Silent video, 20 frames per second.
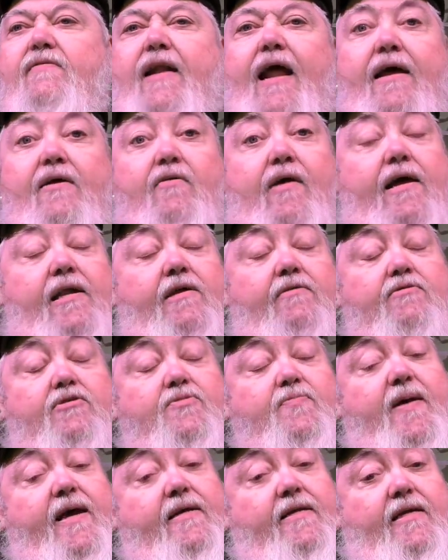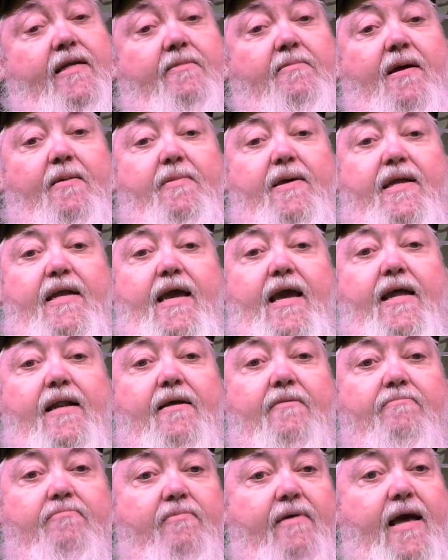And I greatly respected him. I mean, he had
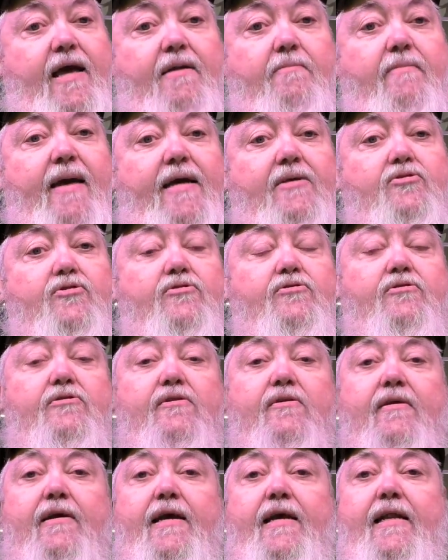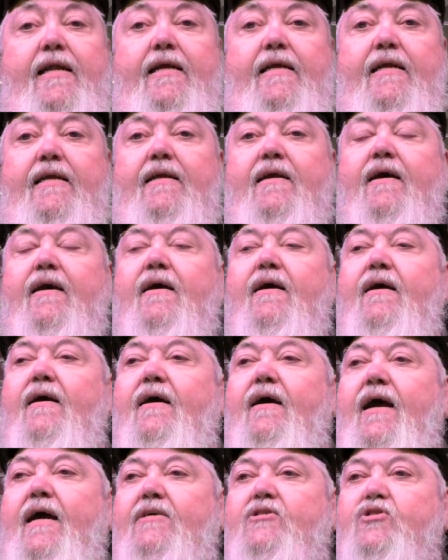a he had a master's degree in it, and
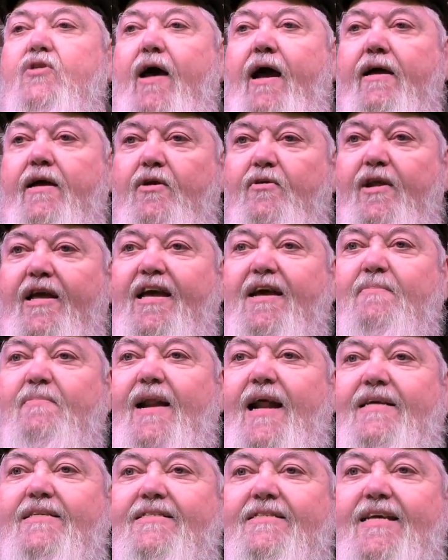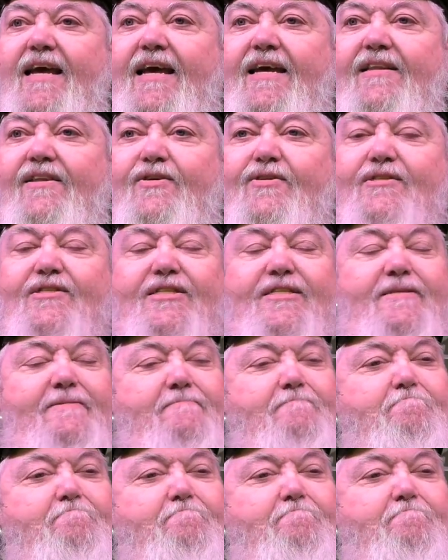and so I go to him and I say, Lewis,